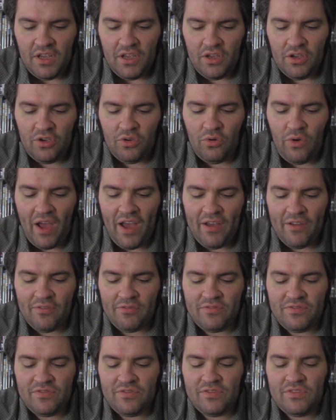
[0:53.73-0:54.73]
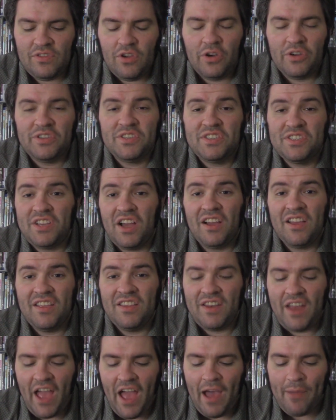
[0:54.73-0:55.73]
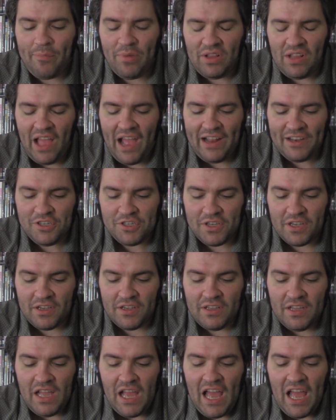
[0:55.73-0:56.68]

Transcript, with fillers: who have are stuck in Appalachia